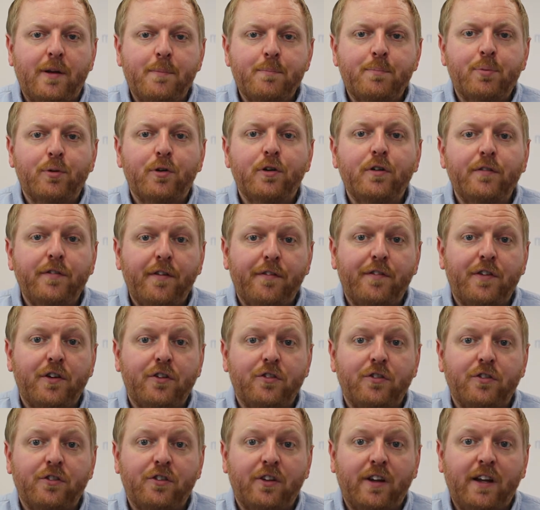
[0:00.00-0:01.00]
improve
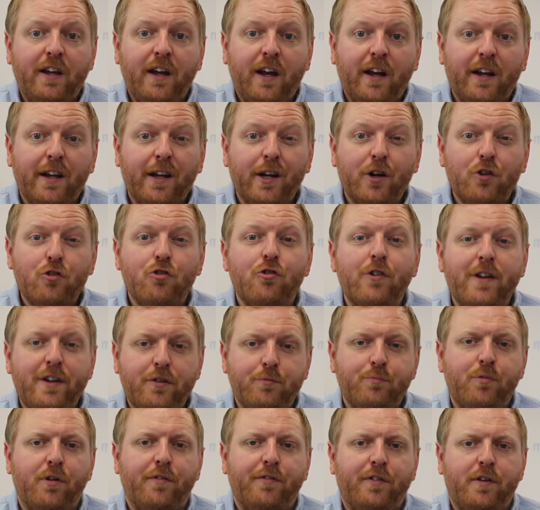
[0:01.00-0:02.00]
efficiency and
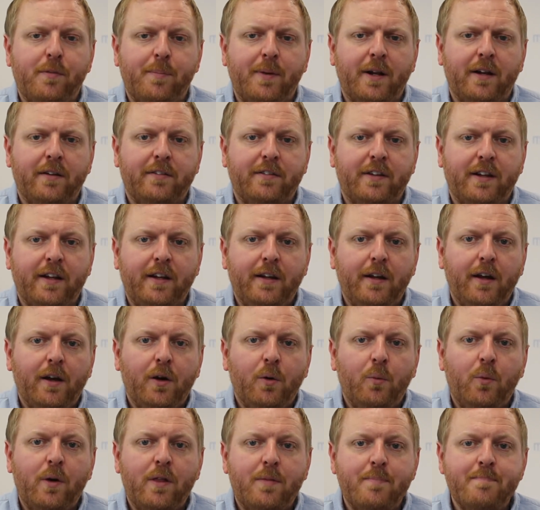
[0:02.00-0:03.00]
increase profitability
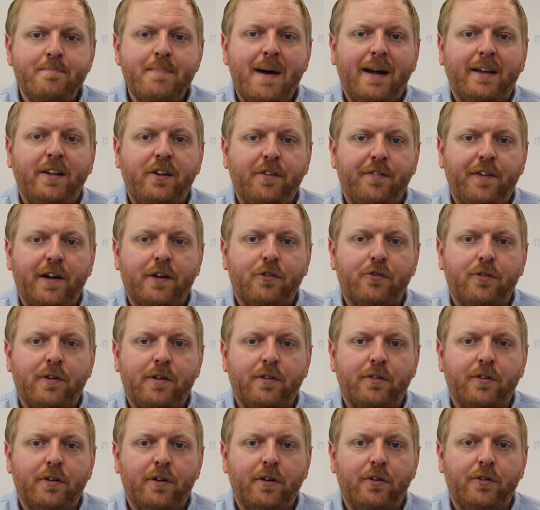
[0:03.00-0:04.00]
with
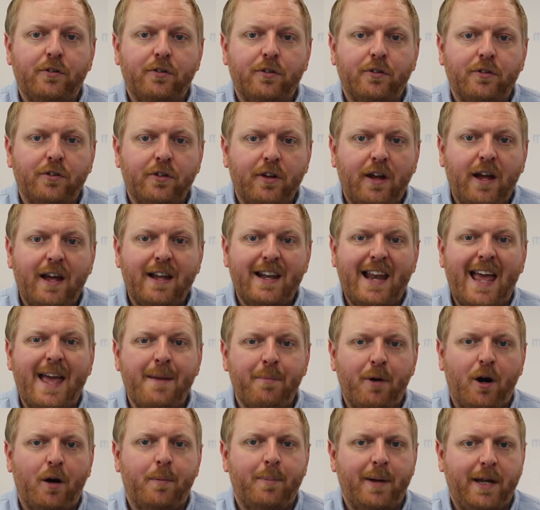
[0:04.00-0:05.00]
manufacturing solutions and
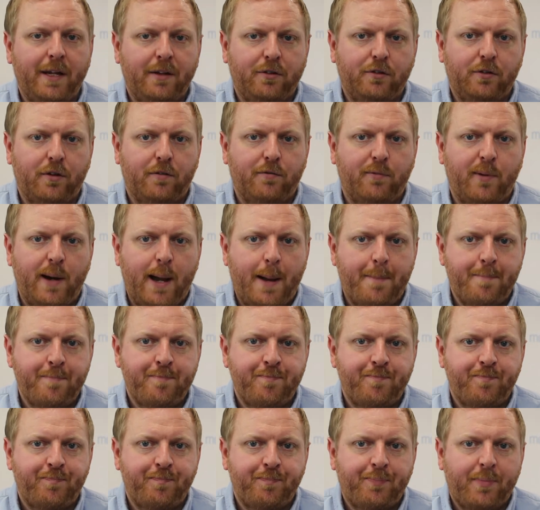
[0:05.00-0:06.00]
MRP software.
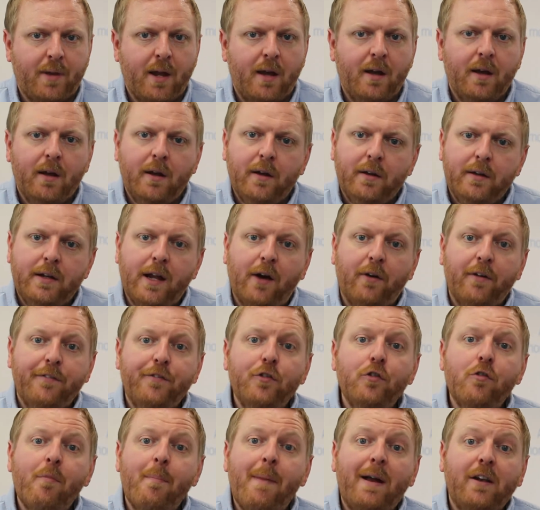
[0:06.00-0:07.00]
Now, if
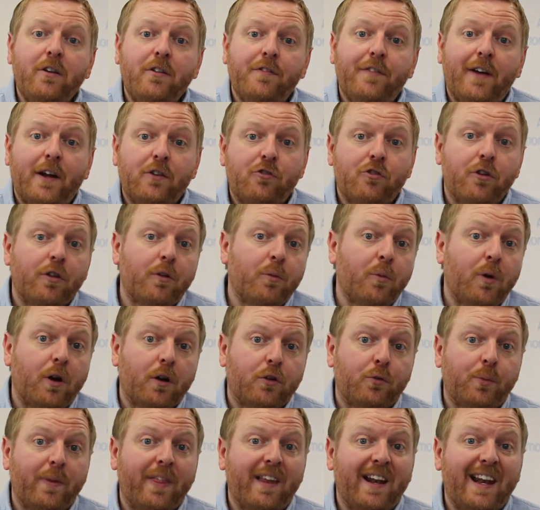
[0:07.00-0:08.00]
you're a manufacturer that
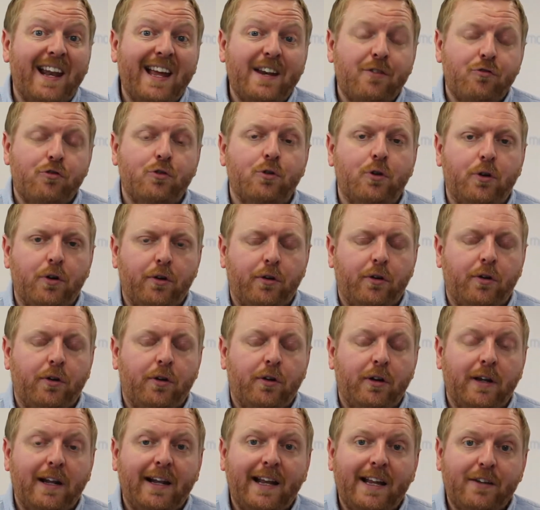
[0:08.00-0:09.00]
works with
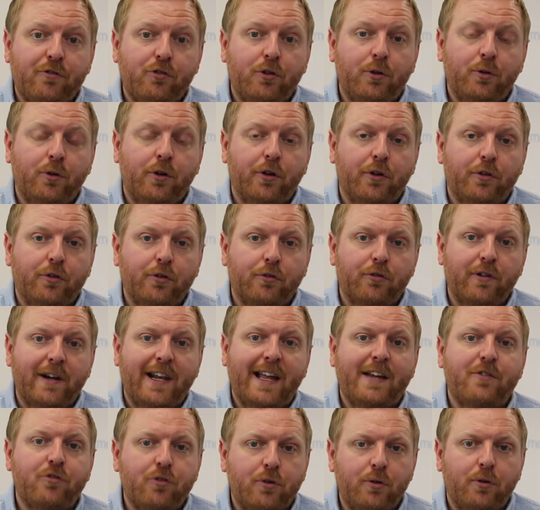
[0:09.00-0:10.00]
electrical goods or
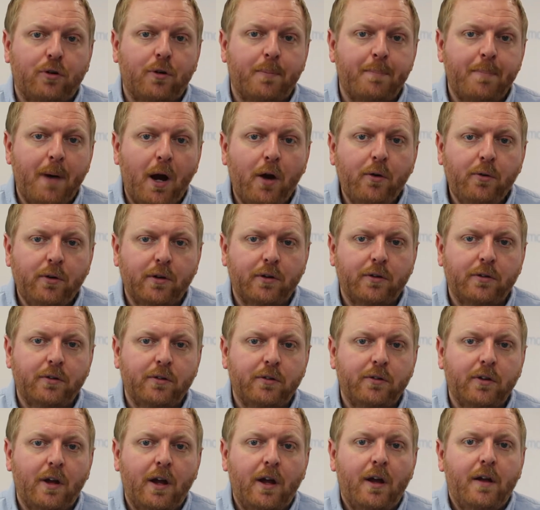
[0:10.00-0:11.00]
electrical
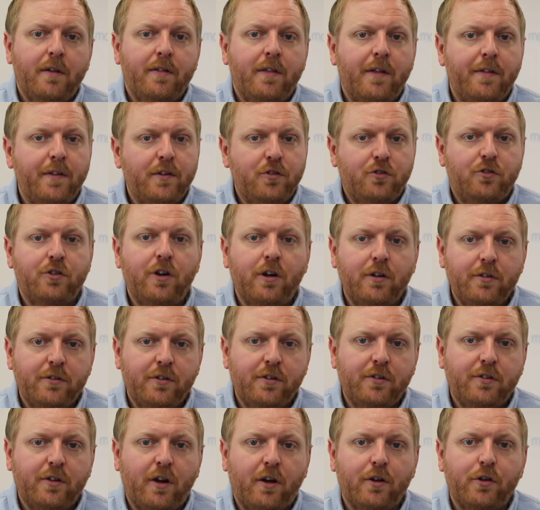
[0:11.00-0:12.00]
components, then the
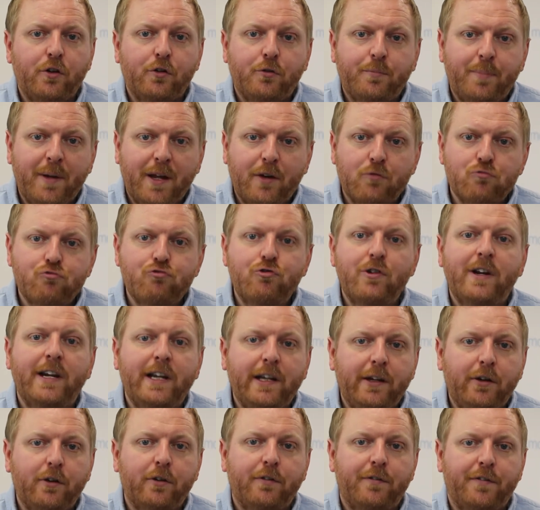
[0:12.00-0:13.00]
chances are you'd be a
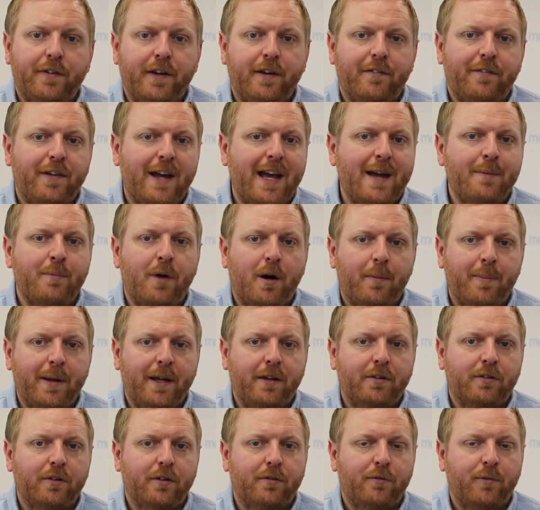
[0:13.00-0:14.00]
really good fit for
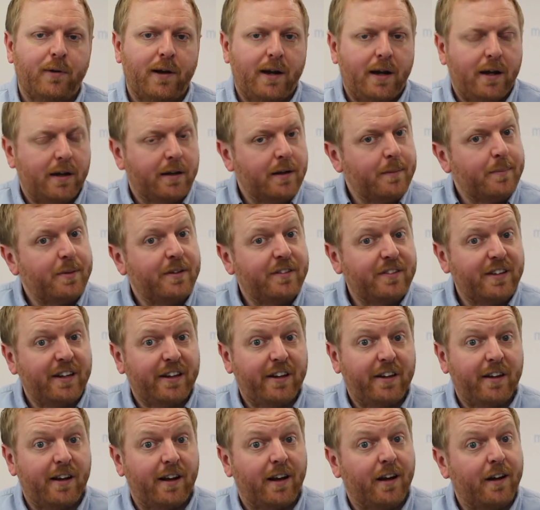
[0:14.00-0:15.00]
MRP software, and in
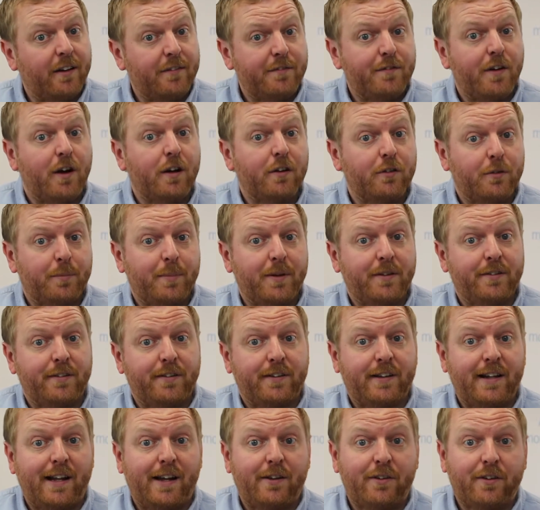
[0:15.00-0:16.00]
particular, Advanced
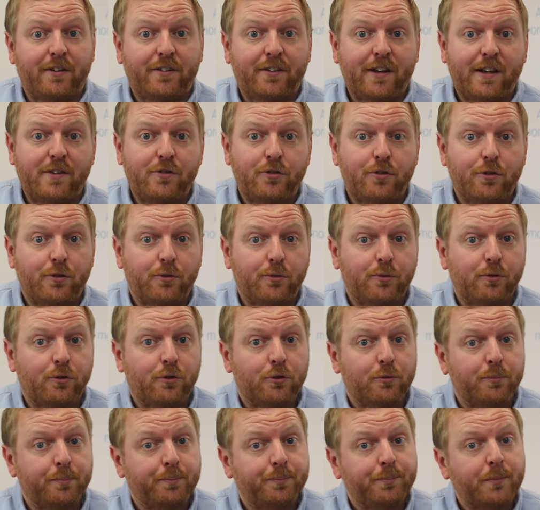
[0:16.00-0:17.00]
Business Cloud
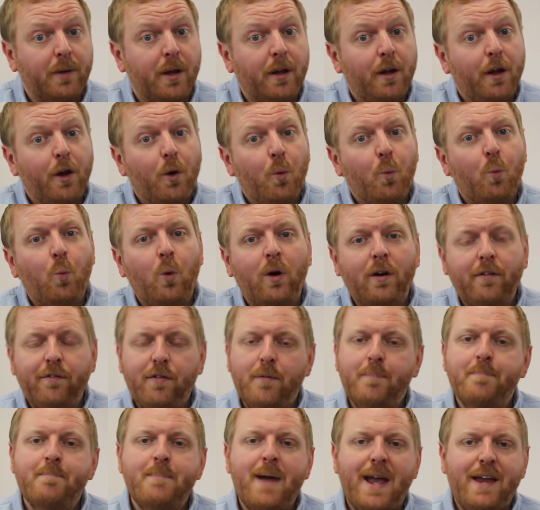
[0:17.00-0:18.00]
Essentials. One of
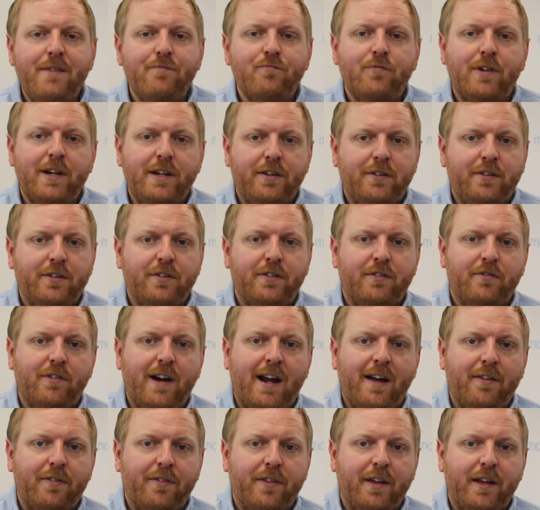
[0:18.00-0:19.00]
the main reasons
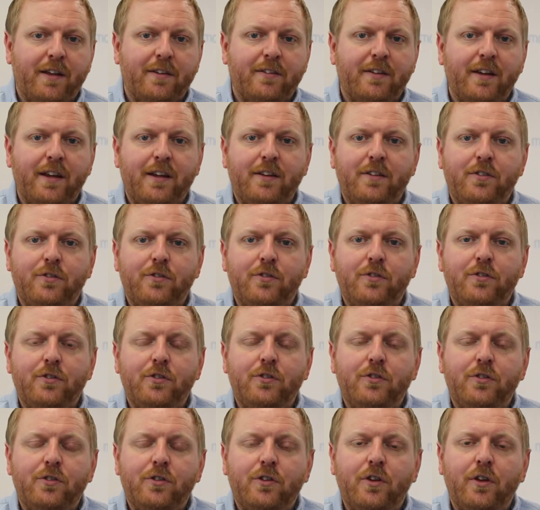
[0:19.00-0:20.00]
around this is
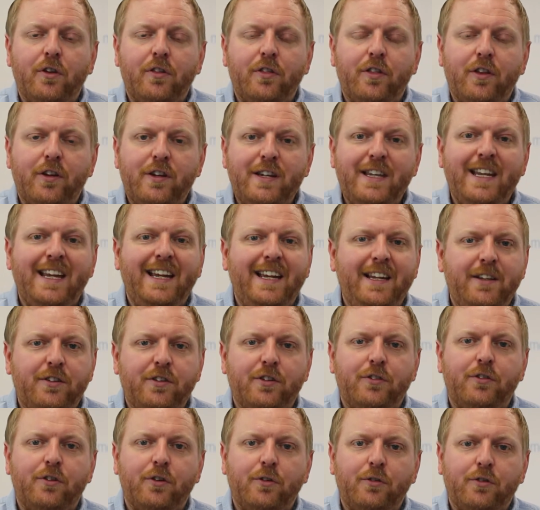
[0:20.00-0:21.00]
the need
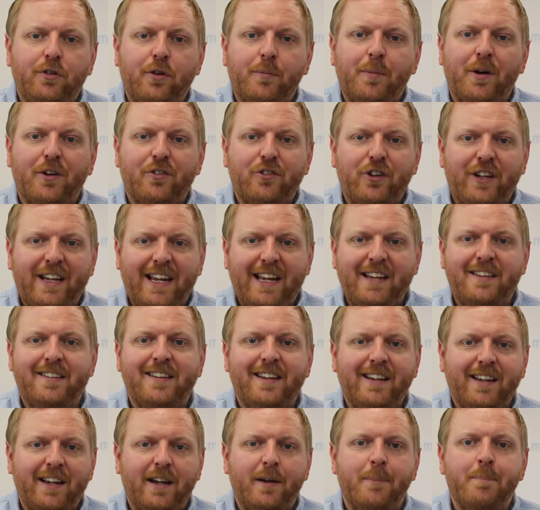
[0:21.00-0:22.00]
to do so much
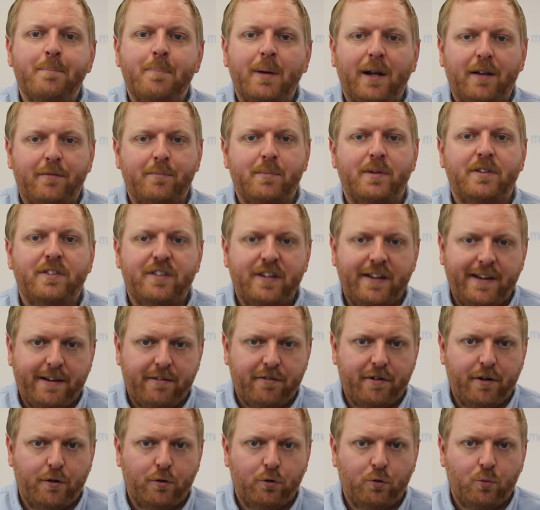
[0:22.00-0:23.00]
kitting and bill of
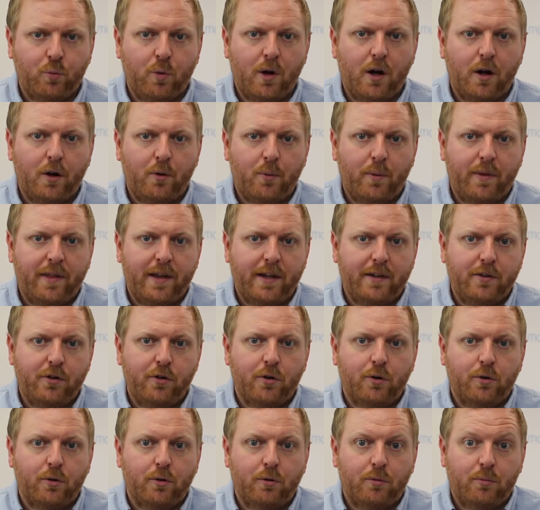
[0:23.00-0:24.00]
materials work within
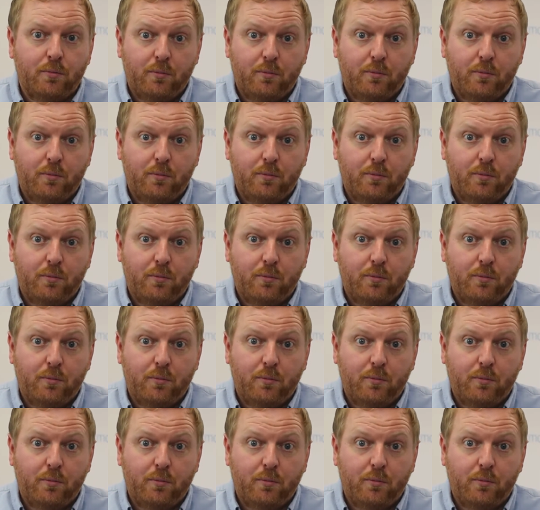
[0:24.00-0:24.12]
your